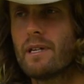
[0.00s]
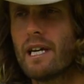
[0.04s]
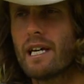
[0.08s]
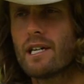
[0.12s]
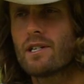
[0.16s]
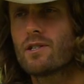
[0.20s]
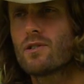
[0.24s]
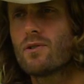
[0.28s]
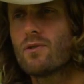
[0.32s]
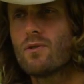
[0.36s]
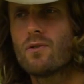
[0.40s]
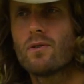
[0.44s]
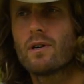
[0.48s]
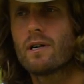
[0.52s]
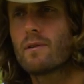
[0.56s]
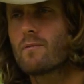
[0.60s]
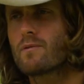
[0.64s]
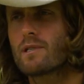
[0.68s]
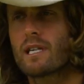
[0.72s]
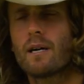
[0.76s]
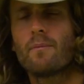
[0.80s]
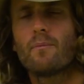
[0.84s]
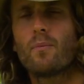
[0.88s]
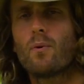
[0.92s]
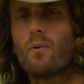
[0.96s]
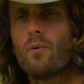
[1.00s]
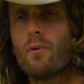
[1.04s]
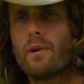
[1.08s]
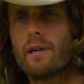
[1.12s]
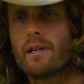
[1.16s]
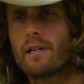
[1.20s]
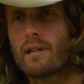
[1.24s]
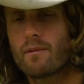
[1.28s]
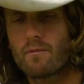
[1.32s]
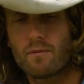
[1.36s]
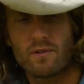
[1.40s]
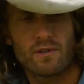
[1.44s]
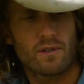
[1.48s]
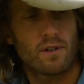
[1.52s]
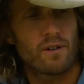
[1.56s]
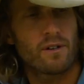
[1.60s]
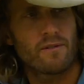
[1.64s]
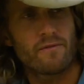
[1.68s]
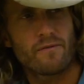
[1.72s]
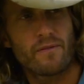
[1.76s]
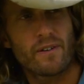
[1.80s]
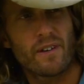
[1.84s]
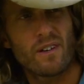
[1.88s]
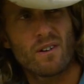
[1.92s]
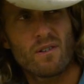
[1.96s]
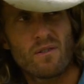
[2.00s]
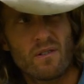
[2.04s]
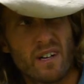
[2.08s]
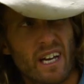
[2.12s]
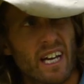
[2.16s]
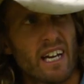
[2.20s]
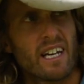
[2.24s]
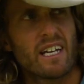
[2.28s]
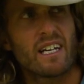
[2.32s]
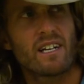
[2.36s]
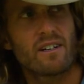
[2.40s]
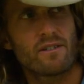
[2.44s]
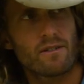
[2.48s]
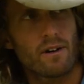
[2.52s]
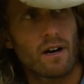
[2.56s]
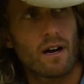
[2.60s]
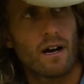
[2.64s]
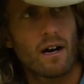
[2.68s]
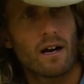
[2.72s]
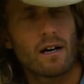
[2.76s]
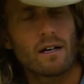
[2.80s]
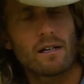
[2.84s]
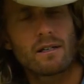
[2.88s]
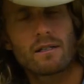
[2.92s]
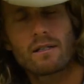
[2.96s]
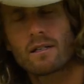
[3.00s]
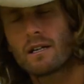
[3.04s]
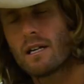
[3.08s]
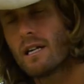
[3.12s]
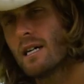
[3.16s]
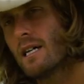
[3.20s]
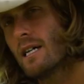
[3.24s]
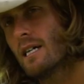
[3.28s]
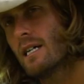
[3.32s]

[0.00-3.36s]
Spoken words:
yeah, sure, at some point it was on a field eating grass,